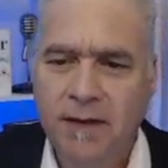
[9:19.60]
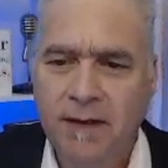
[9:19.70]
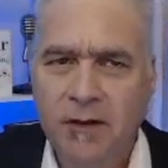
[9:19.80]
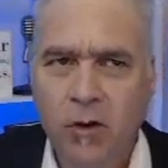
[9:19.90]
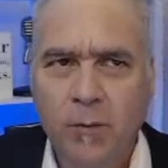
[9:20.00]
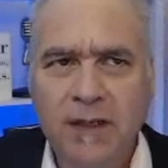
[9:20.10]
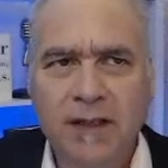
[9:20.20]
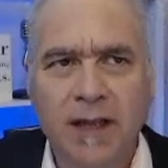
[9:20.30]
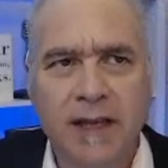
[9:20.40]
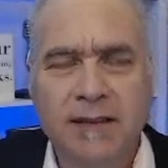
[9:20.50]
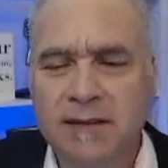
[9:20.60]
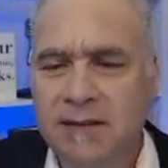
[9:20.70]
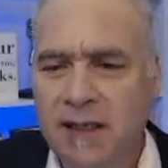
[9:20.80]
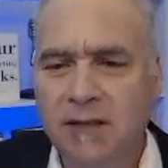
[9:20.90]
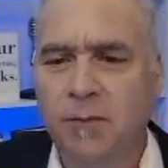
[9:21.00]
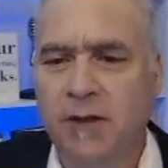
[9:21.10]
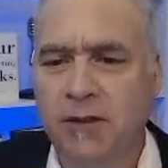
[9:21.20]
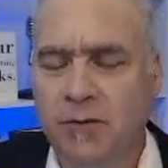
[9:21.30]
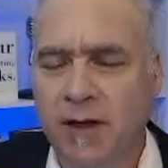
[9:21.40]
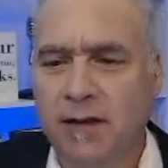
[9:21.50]
nobody likes a sales
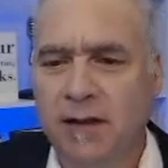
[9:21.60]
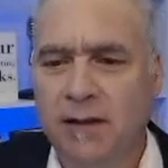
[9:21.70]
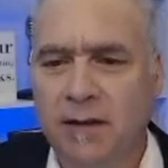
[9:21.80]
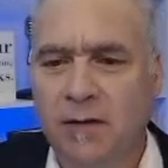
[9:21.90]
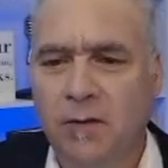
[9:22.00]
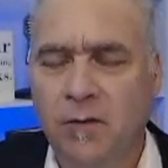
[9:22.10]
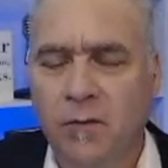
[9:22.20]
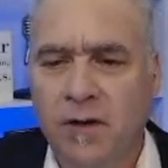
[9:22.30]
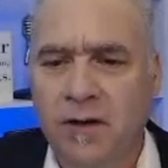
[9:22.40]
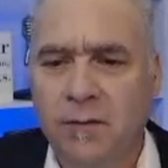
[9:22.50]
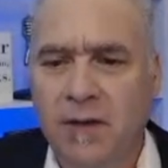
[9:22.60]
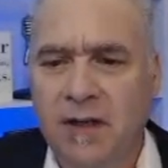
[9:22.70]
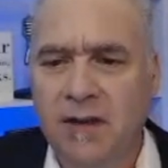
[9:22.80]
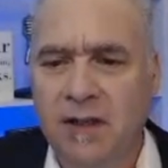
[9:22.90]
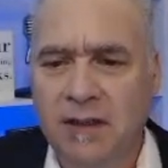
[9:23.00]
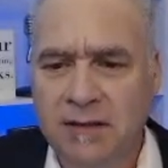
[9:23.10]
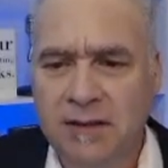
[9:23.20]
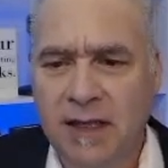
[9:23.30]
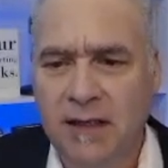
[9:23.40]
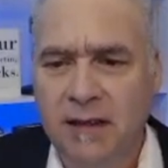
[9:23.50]
pitch, right? One of the big things
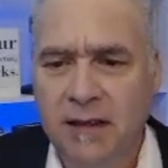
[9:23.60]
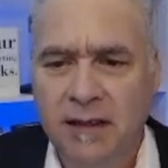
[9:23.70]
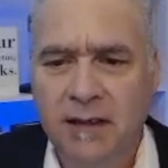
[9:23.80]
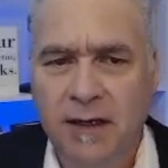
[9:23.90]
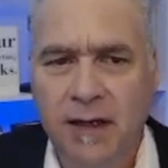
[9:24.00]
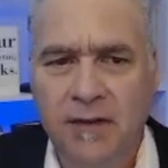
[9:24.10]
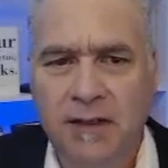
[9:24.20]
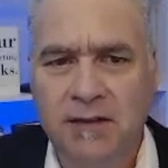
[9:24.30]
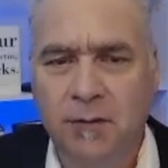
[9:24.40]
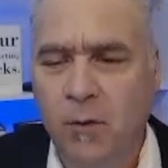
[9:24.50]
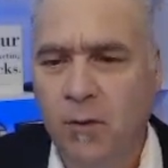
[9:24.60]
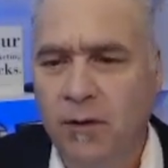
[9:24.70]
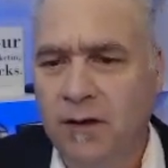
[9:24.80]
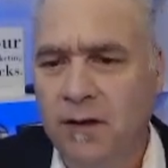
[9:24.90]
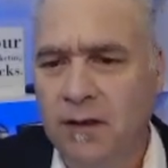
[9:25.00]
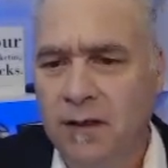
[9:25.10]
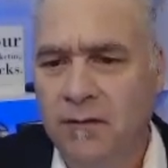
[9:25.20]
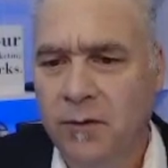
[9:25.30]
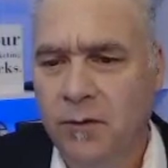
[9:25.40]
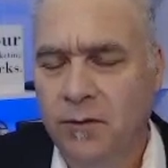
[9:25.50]
that I think is important
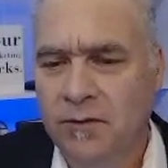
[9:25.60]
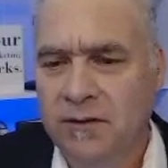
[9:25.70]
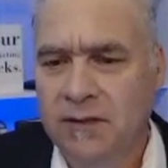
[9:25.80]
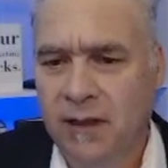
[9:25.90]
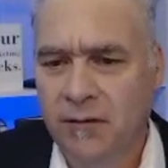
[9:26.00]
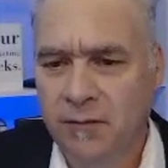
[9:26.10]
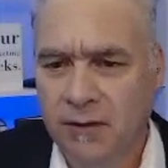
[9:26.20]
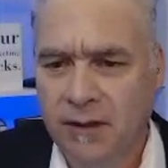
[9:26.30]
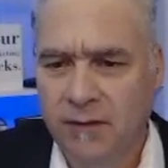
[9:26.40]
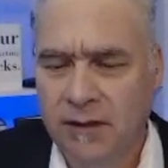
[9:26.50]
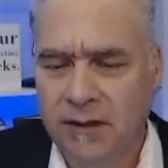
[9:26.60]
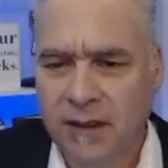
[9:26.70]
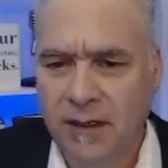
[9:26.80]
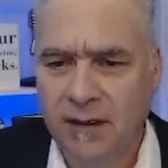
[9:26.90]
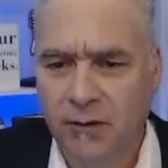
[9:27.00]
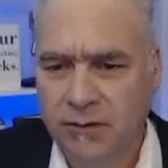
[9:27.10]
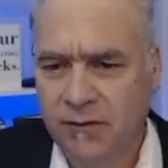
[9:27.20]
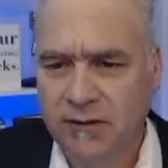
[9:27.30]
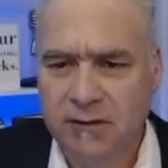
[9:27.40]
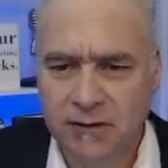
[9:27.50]
if you sell for a living, and those
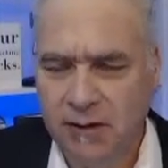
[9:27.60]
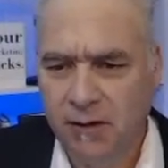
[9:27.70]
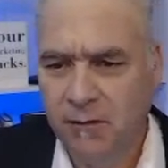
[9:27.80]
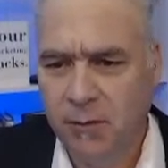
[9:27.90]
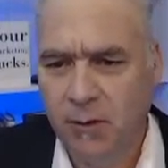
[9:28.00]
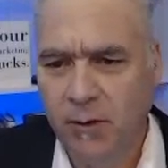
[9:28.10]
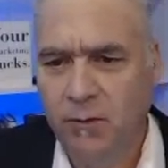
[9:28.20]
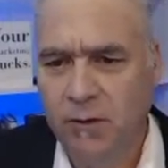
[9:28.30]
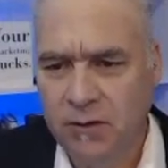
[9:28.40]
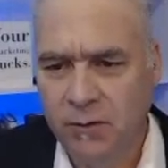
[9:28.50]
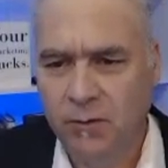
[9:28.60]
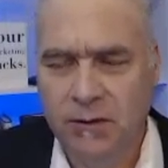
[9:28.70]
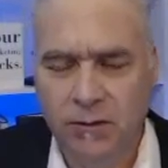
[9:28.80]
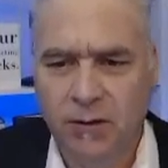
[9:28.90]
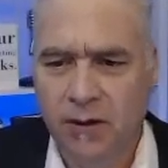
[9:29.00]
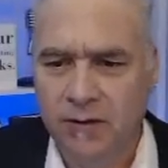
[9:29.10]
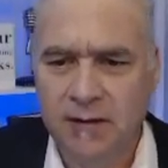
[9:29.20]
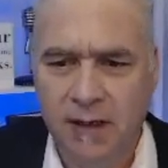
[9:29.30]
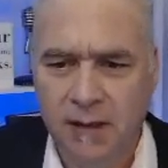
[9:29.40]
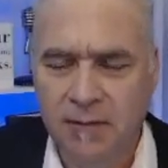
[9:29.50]
of us that are self-employed, we do it all the
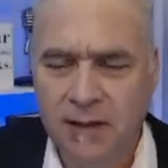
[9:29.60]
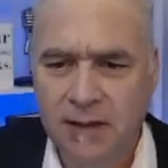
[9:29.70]
time.